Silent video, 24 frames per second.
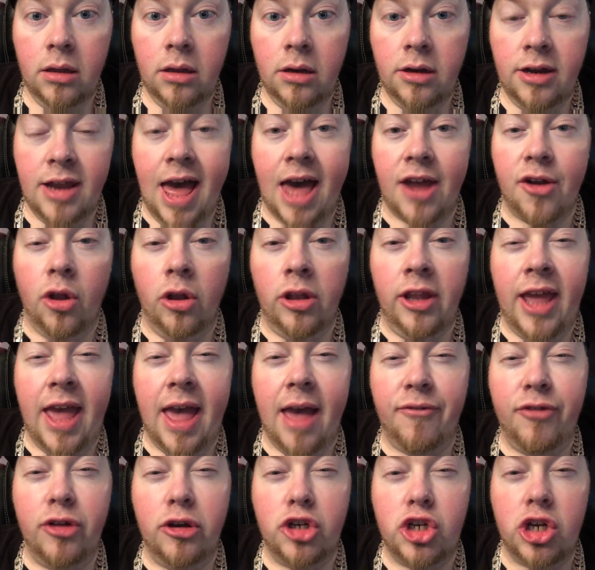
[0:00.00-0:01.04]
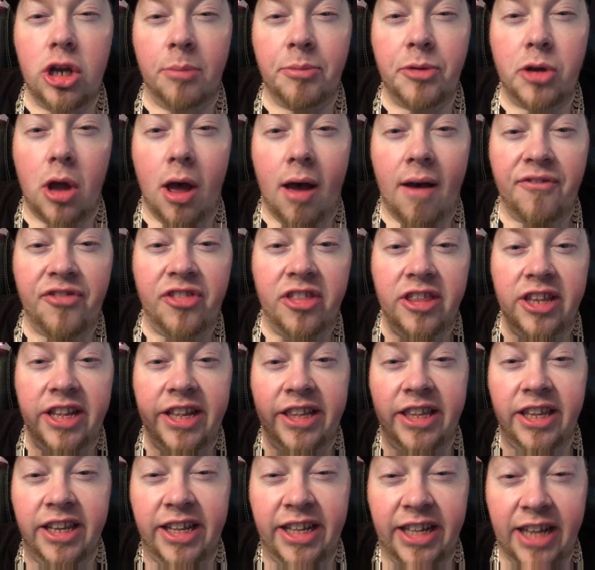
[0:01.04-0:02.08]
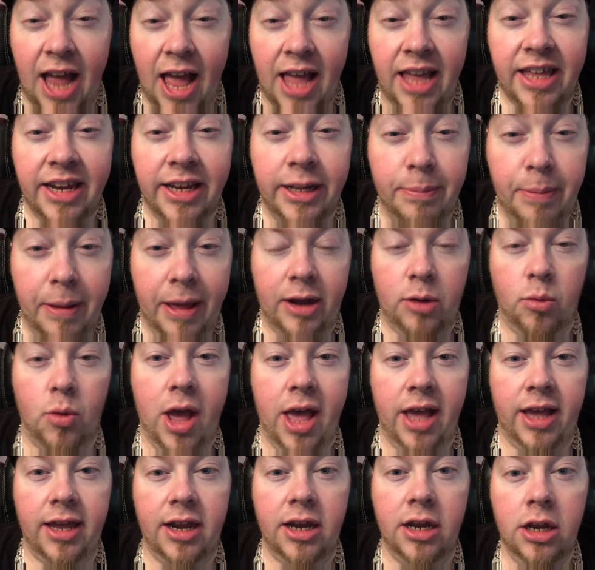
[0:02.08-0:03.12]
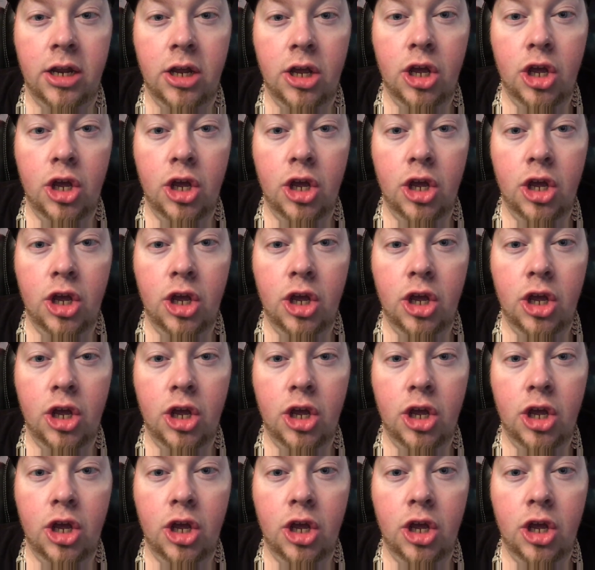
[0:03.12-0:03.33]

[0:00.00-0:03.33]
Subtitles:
Not only have you jumped off the science bandwagon,